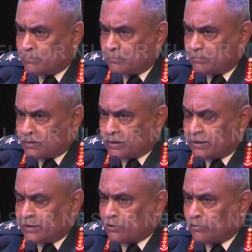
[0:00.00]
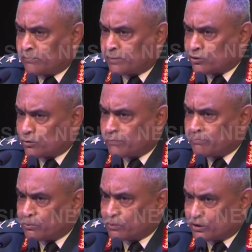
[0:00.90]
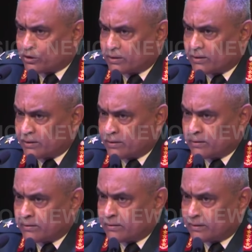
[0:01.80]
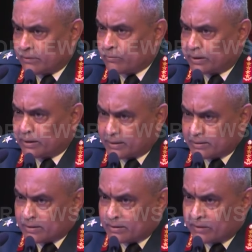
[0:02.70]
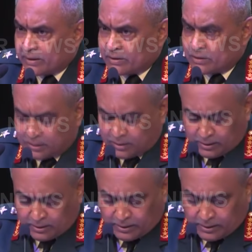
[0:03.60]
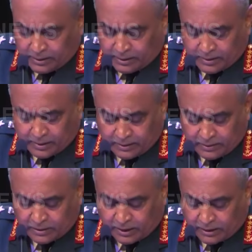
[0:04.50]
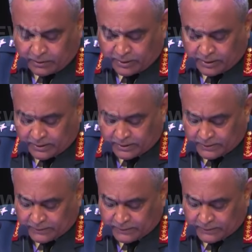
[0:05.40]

the area of Rajouri Poonch did witness increased in terrorist activities.